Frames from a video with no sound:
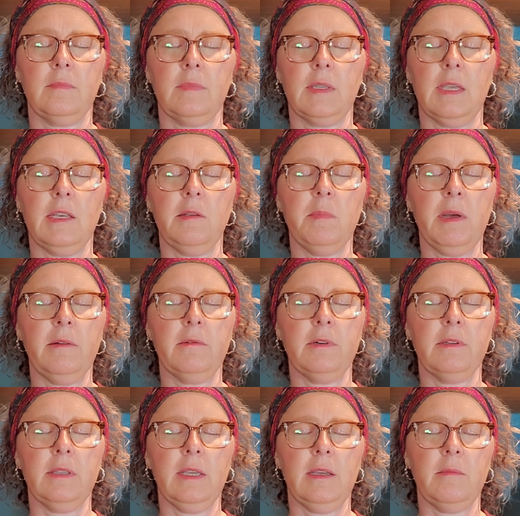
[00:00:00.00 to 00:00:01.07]
And you might want to
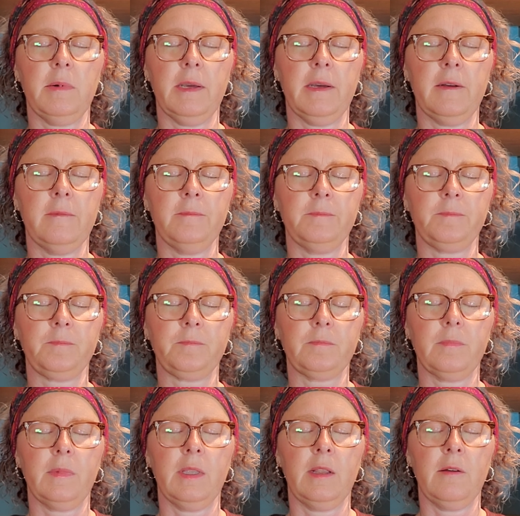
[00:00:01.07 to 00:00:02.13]
think about,
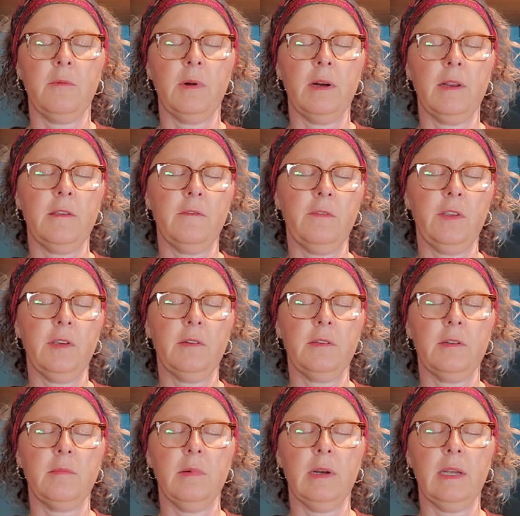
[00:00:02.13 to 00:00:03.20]
where do you feel
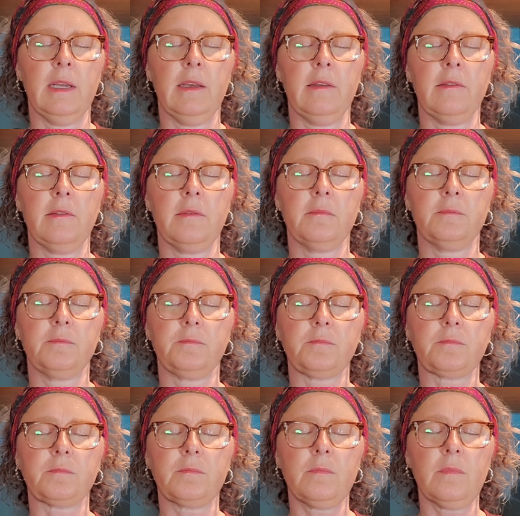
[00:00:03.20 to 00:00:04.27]
your breath?
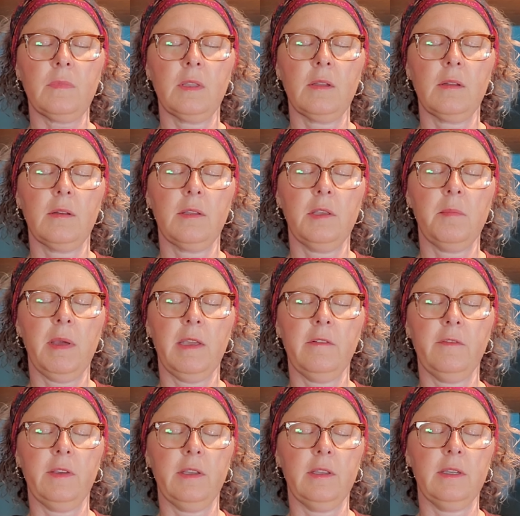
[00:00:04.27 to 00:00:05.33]
You may
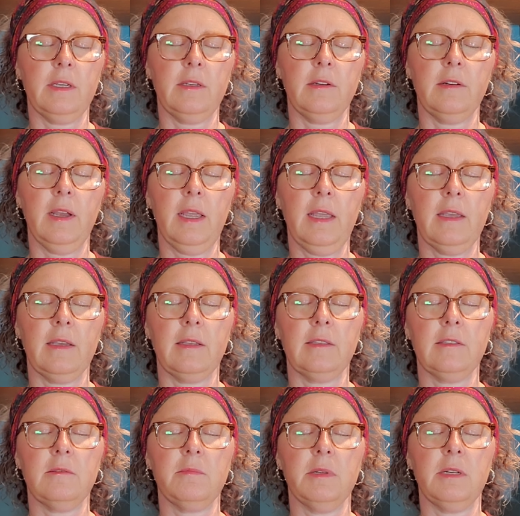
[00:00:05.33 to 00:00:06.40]
feel it in your
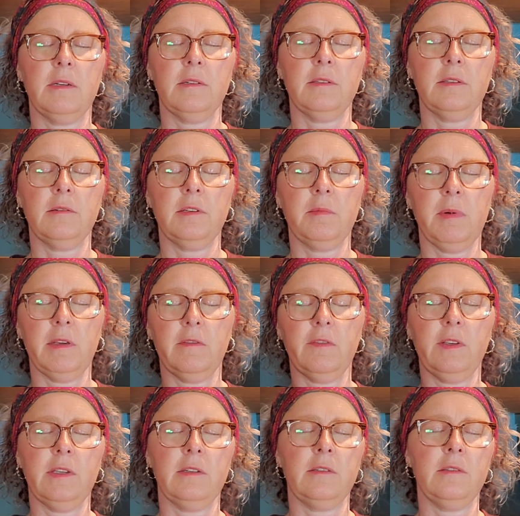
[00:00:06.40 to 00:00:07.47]
hands, but also you may
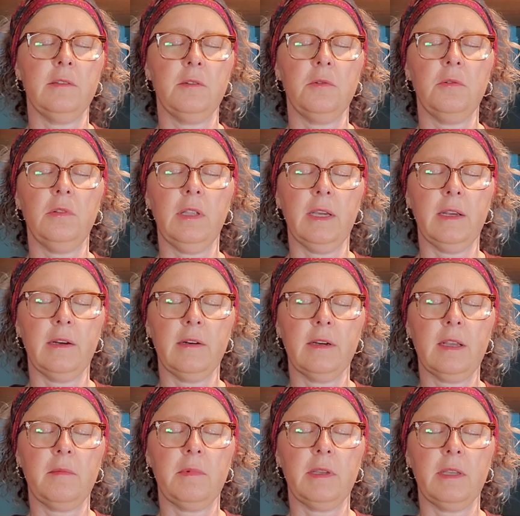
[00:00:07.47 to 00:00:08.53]
feel the cool air
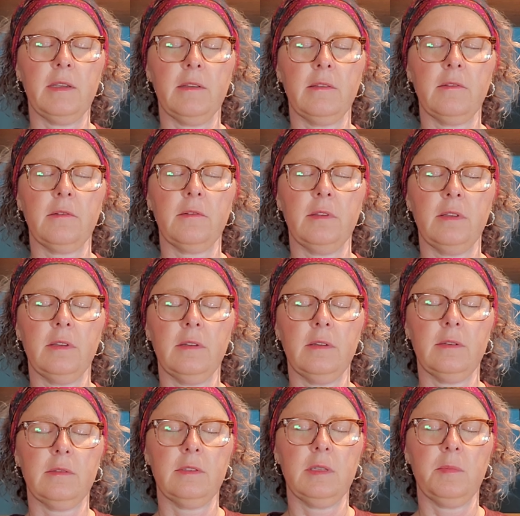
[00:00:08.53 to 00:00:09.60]
coming in through the
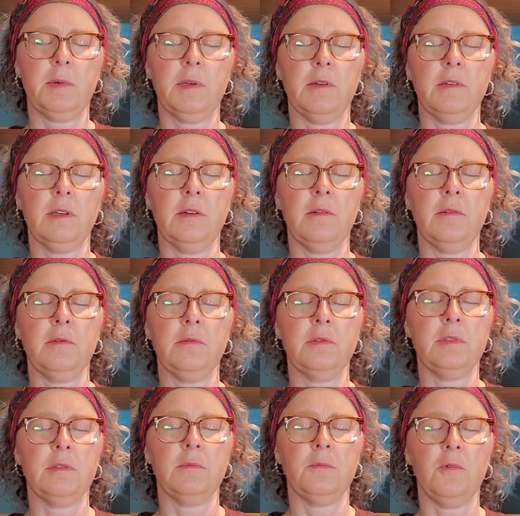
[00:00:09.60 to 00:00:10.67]
tip of your nose
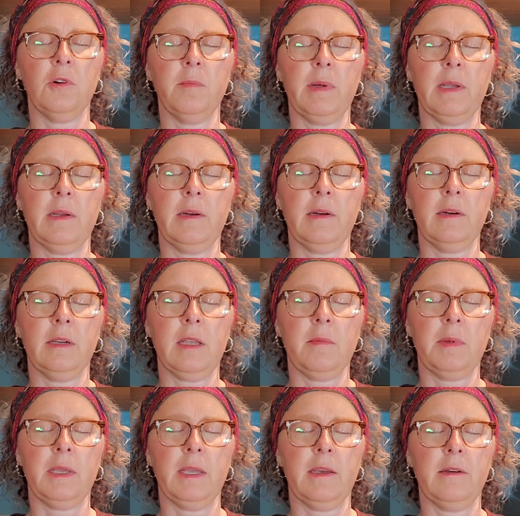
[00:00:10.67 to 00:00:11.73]
and warm air
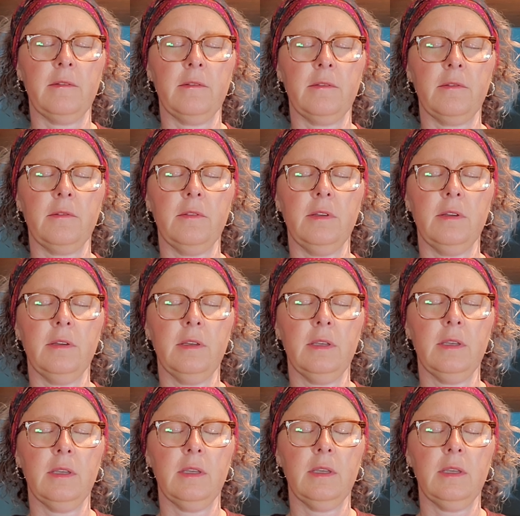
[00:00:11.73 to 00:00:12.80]
coming out through
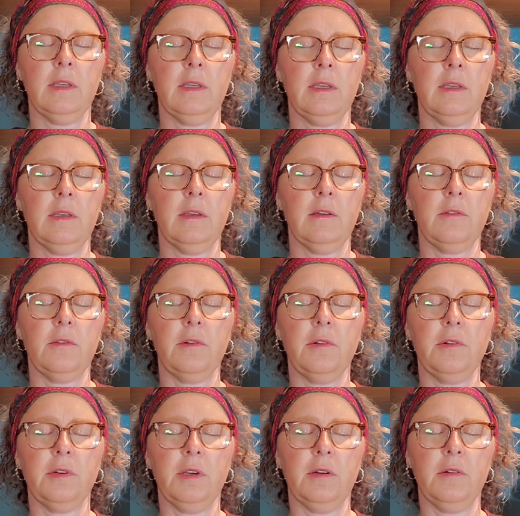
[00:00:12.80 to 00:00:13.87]

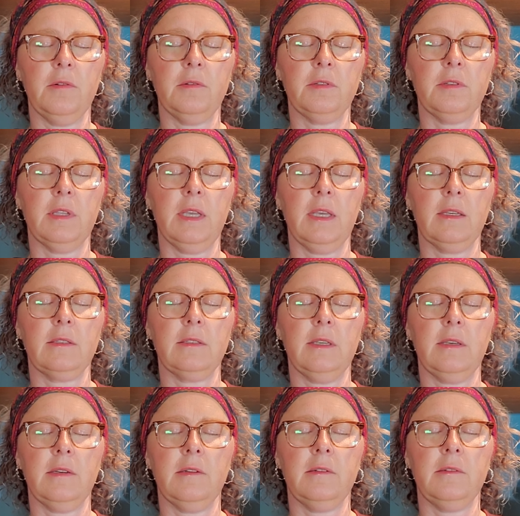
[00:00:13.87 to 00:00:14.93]
your nose on the
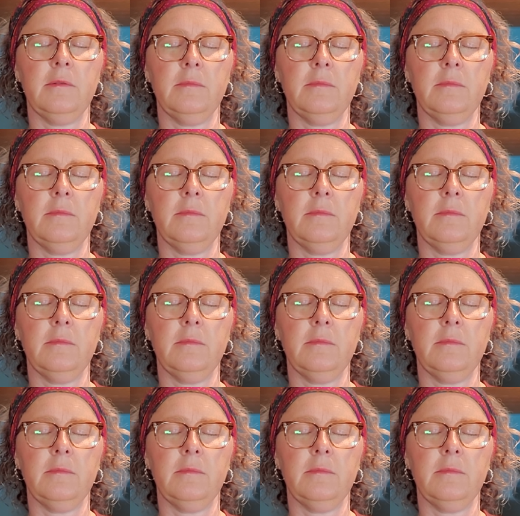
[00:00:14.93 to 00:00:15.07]
exhale.